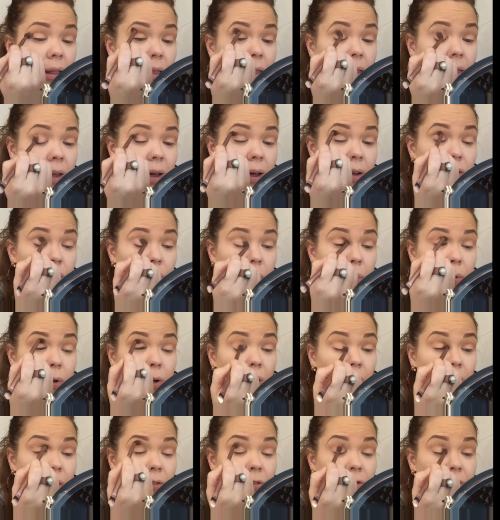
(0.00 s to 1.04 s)
that you put
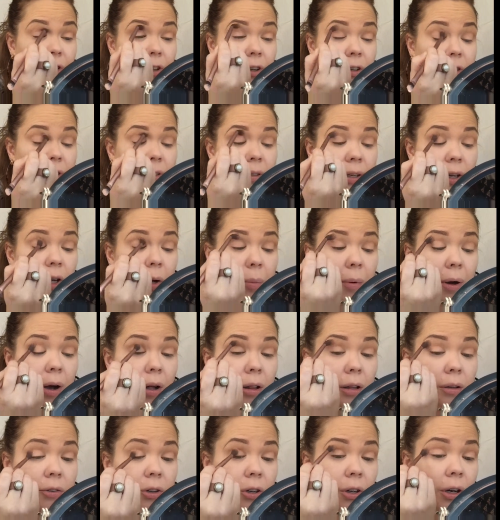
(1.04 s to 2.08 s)
on first to help
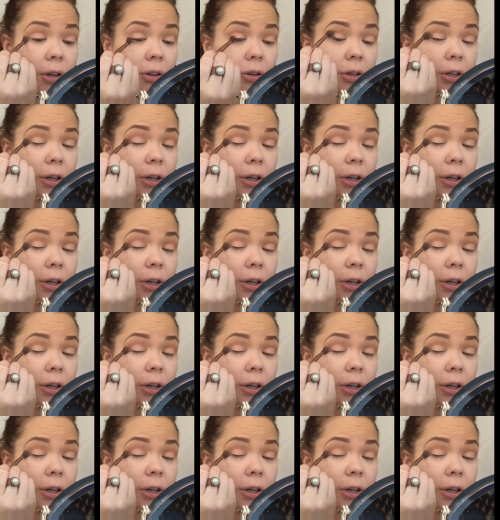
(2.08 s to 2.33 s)
all of your other